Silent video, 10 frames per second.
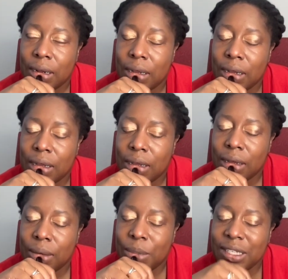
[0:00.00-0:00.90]
Uh,
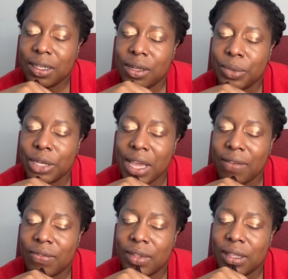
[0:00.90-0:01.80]
what's it called when you
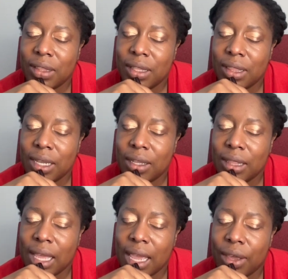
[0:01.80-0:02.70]
have the, the thing
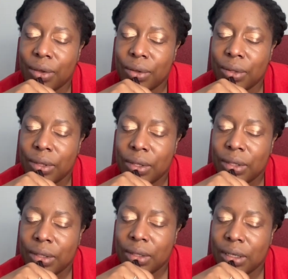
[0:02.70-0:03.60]
on the ankle?
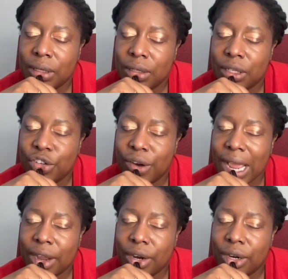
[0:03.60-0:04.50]
The, the
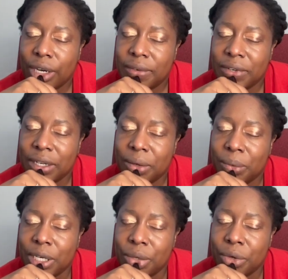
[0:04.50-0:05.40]
tracker for
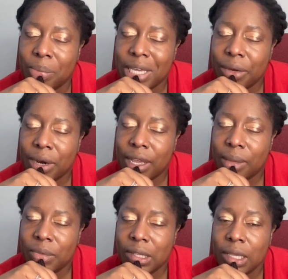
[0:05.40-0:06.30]
when you commit
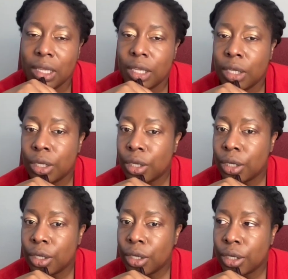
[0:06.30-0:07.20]
crimes.
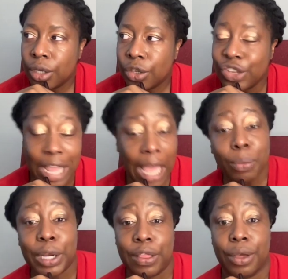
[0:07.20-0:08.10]
She had
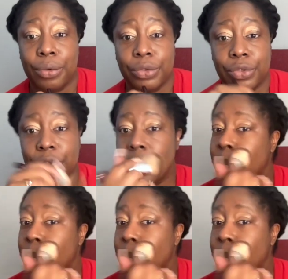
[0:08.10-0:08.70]
one of those.